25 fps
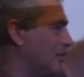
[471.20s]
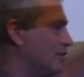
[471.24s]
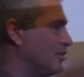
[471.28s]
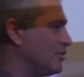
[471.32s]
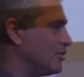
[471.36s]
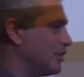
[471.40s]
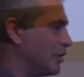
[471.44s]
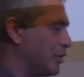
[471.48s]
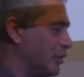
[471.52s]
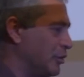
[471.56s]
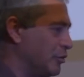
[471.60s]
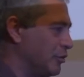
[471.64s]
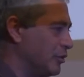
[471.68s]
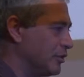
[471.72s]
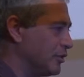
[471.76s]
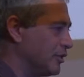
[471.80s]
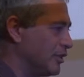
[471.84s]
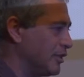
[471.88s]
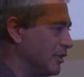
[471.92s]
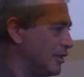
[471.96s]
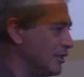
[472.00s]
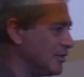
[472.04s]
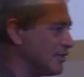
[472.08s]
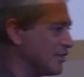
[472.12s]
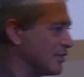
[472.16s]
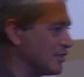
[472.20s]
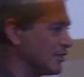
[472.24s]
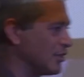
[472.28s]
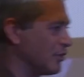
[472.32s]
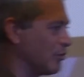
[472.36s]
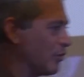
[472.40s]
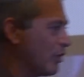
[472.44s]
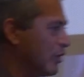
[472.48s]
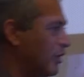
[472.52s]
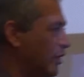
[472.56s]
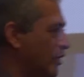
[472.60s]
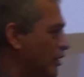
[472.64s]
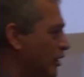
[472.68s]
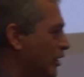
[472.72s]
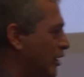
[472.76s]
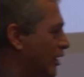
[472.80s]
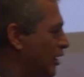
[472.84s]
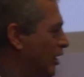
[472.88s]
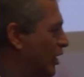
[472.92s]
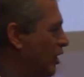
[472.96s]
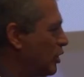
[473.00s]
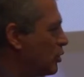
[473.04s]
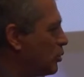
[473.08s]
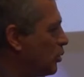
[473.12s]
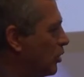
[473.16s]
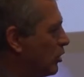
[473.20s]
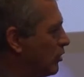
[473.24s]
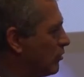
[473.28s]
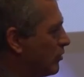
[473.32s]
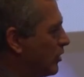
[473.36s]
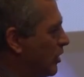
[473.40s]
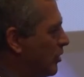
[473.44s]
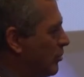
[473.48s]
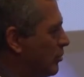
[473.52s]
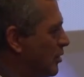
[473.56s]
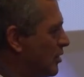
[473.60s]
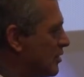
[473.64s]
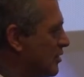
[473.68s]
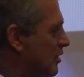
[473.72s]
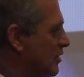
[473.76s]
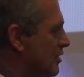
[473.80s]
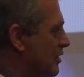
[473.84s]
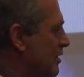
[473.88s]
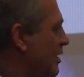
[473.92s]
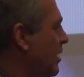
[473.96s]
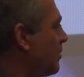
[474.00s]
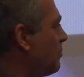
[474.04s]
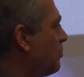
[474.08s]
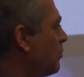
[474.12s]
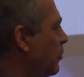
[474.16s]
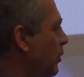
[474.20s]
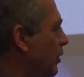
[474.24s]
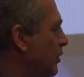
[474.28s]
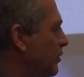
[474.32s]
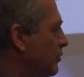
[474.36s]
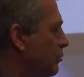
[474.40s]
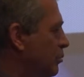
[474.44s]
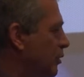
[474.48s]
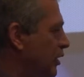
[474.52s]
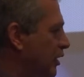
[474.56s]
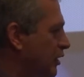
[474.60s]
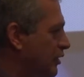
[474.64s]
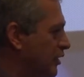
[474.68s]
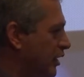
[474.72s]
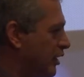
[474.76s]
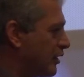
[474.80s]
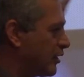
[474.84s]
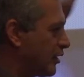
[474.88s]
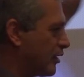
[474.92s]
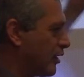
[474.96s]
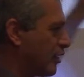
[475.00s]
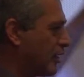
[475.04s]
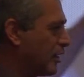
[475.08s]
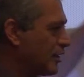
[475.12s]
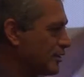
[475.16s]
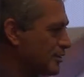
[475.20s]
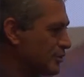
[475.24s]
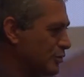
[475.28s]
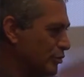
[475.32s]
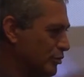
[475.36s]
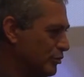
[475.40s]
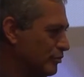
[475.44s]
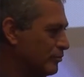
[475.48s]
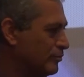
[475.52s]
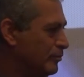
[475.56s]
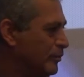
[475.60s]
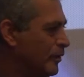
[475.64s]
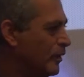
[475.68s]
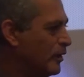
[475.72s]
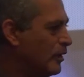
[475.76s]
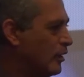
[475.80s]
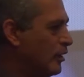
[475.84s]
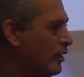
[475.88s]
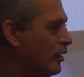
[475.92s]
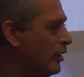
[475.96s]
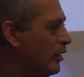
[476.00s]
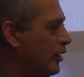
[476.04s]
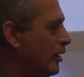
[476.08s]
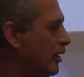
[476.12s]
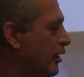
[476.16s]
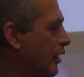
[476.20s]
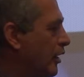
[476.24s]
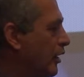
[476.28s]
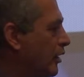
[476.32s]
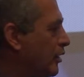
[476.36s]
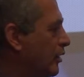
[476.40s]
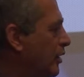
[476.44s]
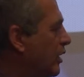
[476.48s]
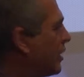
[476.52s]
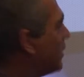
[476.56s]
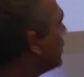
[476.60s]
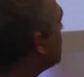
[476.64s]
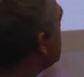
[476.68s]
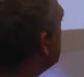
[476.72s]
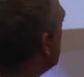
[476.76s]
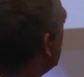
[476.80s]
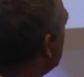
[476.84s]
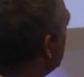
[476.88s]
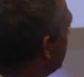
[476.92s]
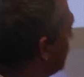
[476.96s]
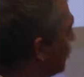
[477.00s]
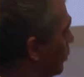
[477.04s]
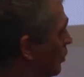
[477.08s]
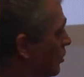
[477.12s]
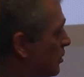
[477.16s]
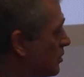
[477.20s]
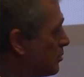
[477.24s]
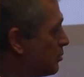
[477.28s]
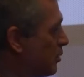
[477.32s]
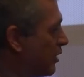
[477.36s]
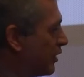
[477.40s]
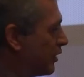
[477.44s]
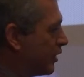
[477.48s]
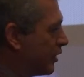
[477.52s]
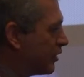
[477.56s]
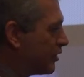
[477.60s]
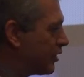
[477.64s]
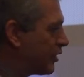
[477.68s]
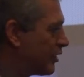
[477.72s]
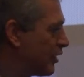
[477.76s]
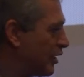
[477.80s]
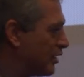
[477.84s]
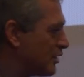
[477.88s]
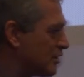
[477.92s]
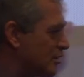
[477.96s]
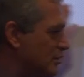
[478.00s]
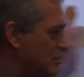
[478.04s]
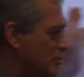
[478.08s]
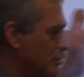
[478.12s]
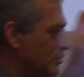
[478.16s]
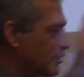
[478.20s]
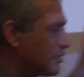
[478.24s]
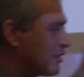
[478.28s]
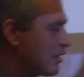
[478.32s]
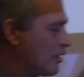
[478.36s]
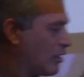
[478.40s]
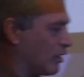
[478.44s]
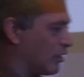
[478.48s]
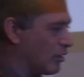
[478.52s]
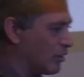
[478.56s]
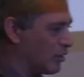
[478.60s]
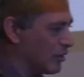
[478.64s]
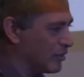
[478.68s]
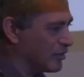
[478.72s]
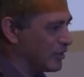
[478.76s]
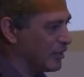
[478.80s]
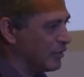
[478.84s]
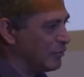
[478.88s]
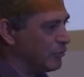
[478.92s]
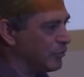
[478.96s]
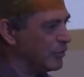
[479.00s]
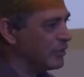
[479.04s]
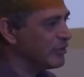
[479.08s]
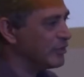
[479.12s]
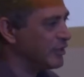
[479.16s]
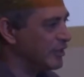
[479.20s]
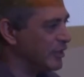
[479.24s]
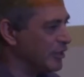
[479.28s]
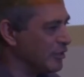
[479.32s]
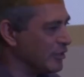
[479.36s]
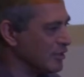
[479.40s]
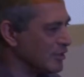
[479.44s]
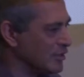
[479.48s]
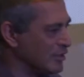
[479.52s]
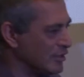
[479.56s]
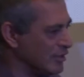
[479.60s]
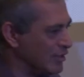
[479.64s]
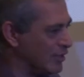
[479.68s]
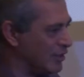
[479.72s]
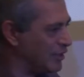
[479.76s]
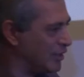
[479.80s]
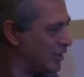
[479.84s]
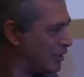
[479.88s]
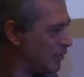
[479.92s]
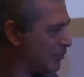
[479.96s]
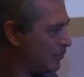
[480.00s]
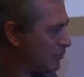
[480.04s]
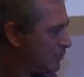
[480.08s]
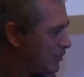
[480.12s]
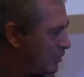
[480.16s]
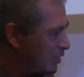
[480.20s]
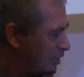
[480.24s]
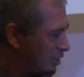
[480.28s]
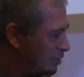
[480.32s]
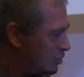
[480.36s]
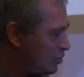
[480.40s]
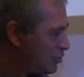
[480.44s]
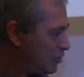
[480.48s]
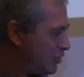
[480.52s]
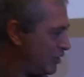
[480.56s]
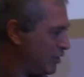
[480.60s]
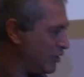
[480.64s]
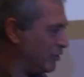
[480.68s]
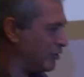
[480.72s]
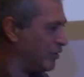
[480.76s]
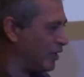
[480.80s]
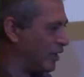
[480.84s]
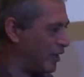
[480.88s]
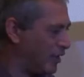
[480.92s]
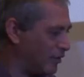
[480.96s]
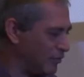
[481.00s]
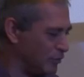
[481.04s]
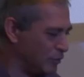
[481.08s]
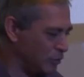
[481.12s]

securities, etc. Each one of them is a separate big data cluster. And each one of those big data clusters are different tiers that if each tier have